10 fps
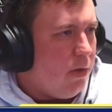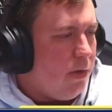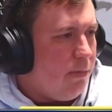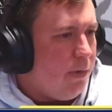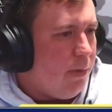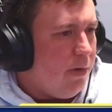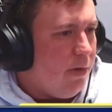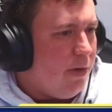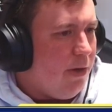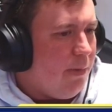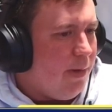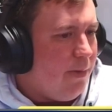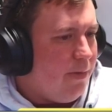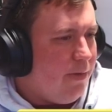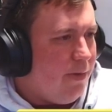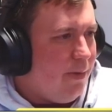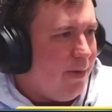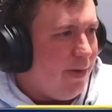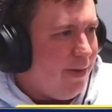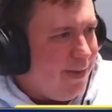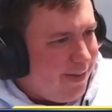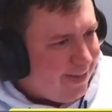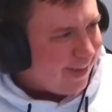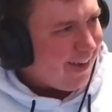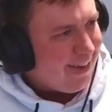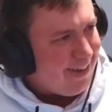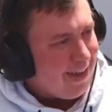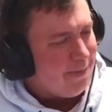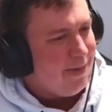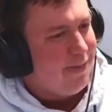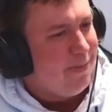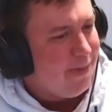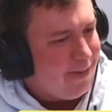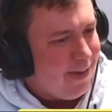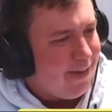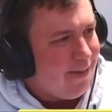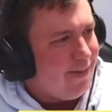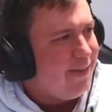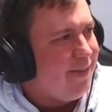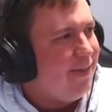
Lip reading: But we're not going to be able to take any damage from the shadows.